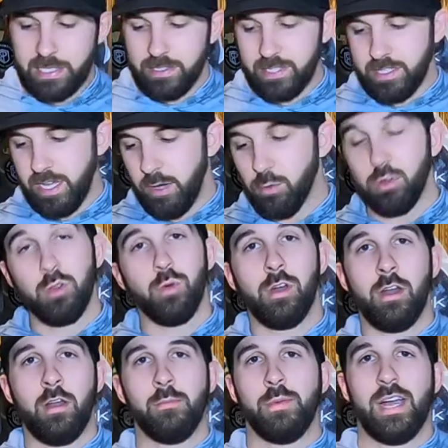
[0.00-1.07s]
Today we're doing
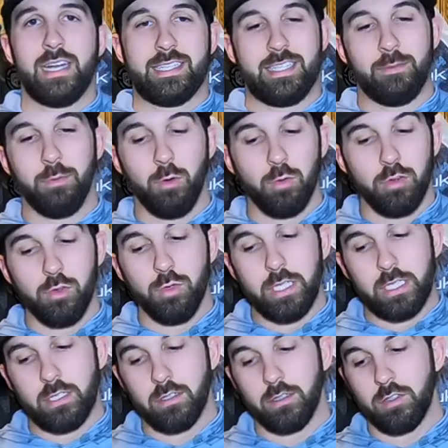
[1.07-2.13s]
an unboxing, but we're
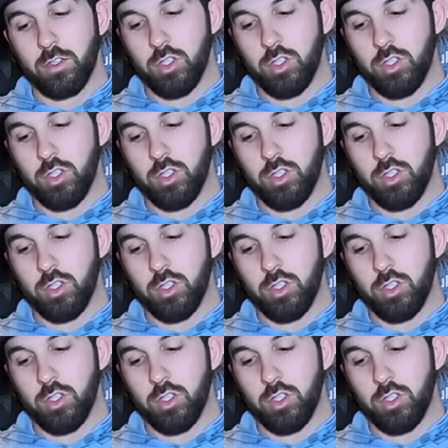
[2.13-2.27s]
doing